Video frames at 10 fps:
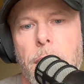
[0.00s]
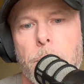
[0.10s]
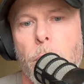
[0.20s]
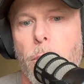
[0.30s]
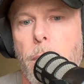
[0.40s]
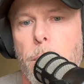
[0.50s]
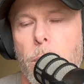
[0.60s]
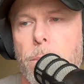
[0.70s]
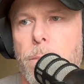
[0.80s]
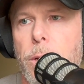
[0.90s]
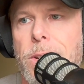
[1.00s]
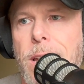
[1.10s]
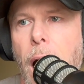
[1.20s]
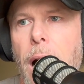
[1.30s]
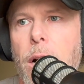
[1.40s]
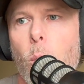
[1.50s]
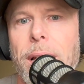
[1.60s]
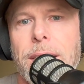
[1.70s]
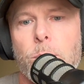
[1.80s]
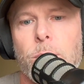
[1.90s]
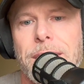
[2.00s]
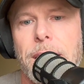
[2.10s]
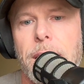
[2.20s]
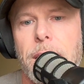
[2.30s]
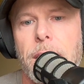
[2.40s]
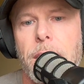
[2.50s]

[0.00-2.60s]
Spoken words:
But remember, you're not going to see